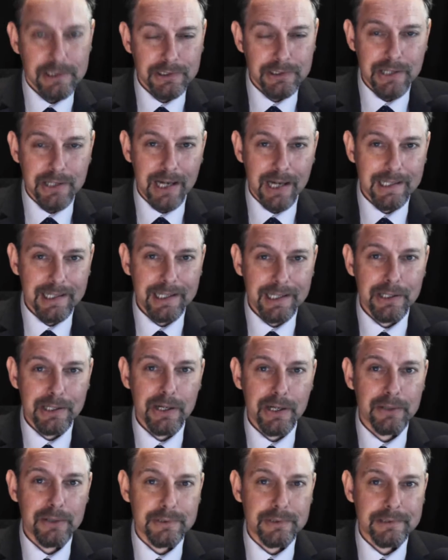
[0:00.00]
Nightly
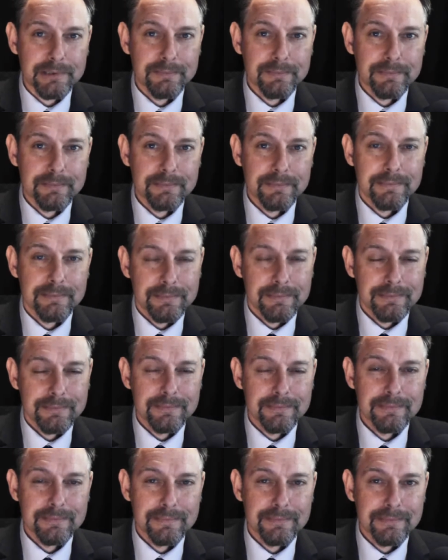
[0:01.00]
News.
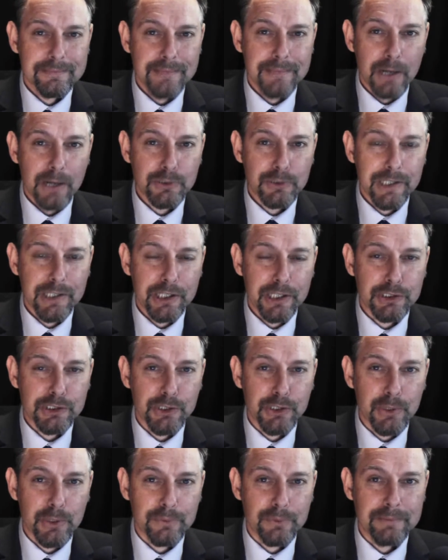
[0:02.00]
I'll see you
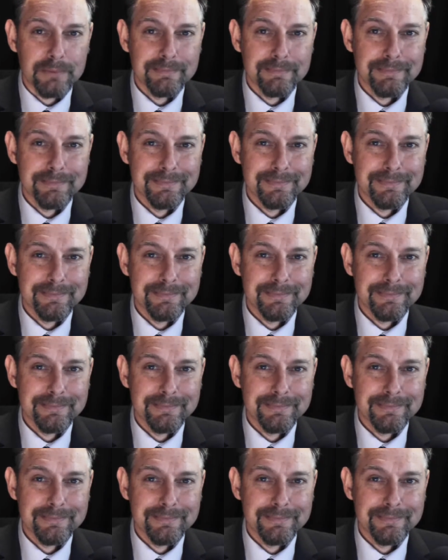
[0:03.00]
soon.